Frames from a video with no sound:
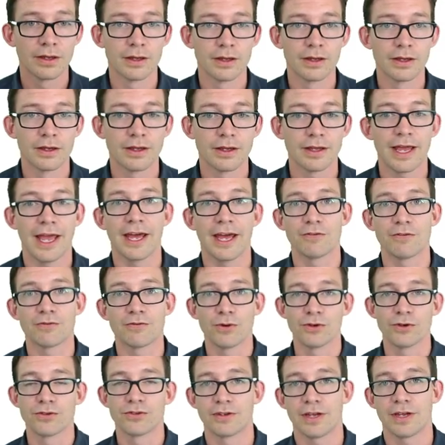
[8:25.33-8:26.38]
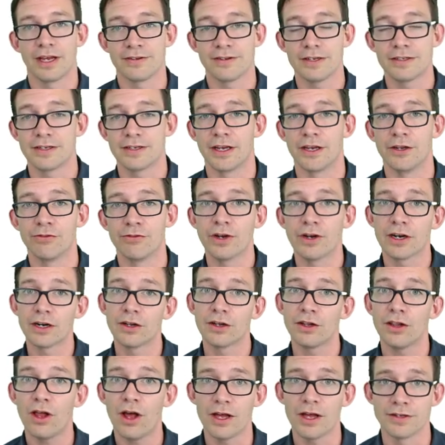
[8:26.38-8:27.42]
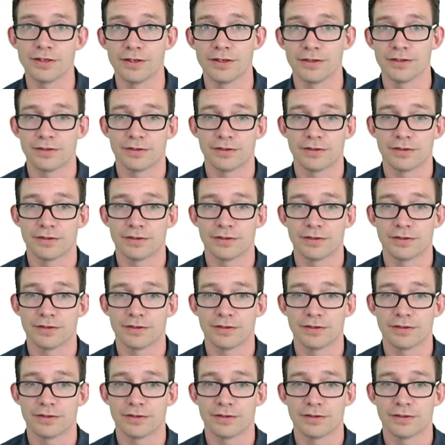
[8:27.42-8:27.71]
and of course, as I said, you've got clauses.